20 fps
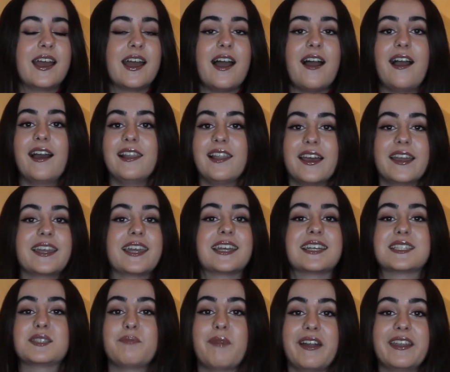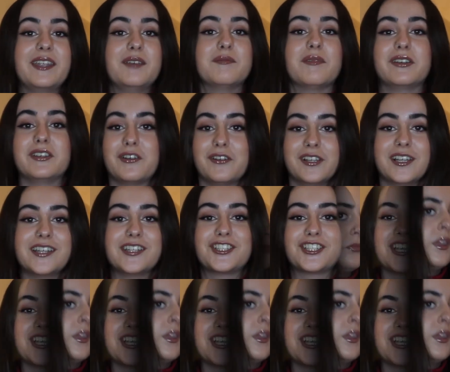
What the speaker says: I like expanding my knowledge.